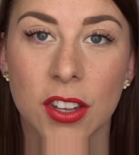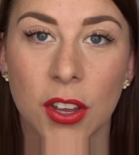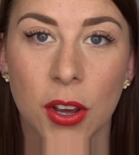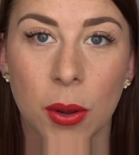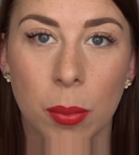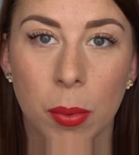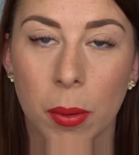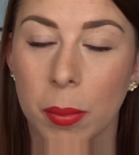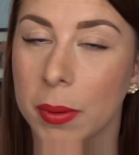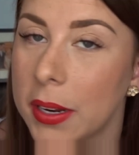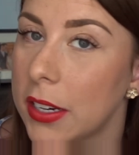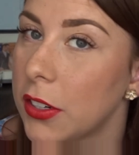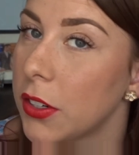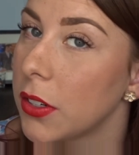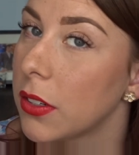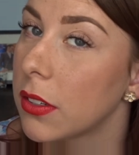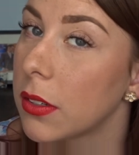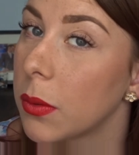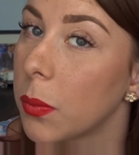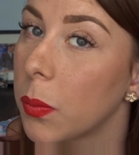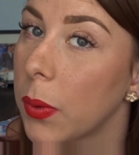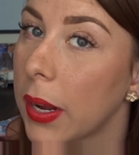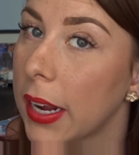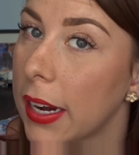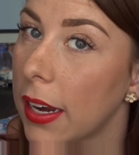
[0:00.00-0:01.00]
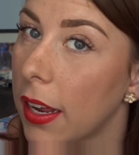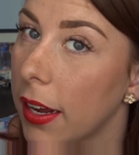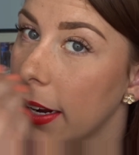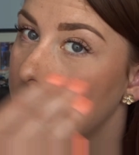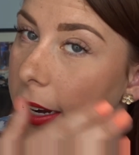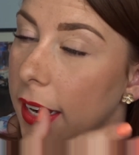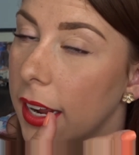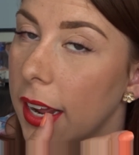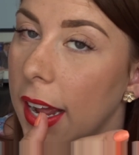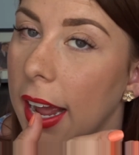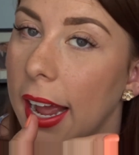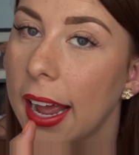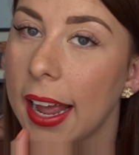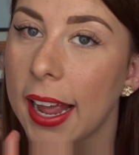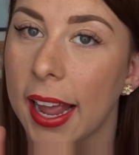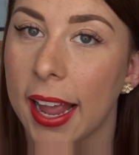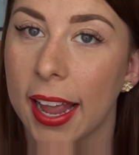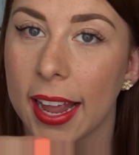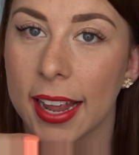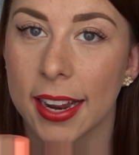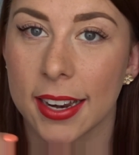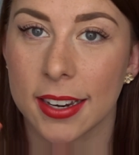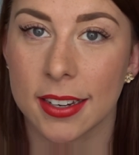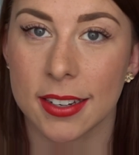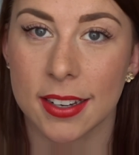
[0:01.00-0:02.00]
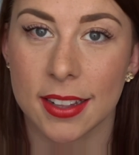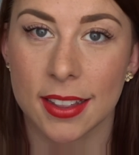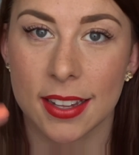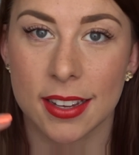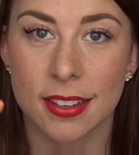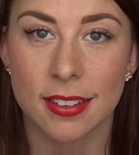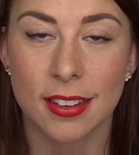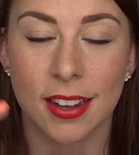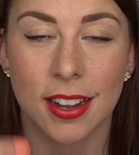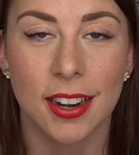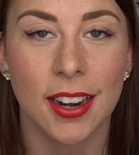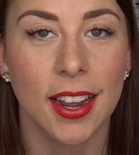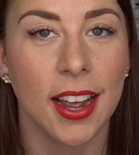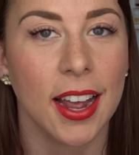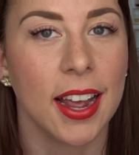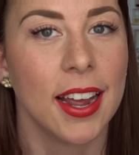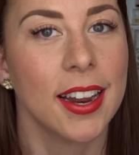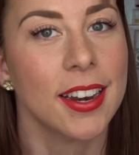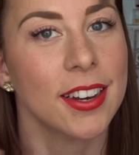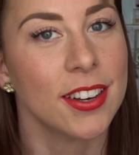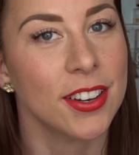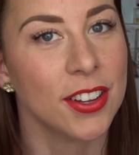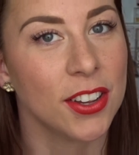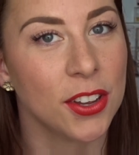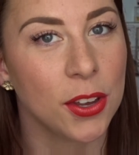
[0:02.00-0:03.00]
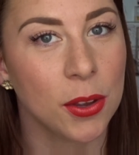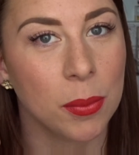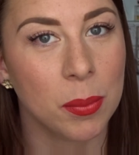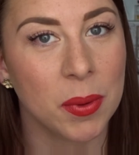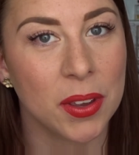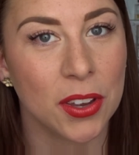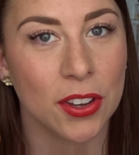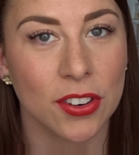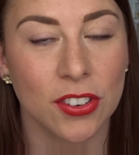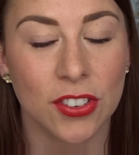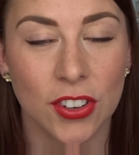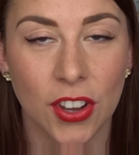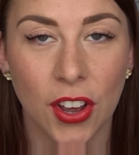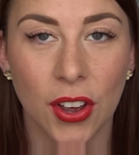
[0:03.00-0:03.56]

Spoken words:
You could probably do some wing liner and this colour and you'd be good to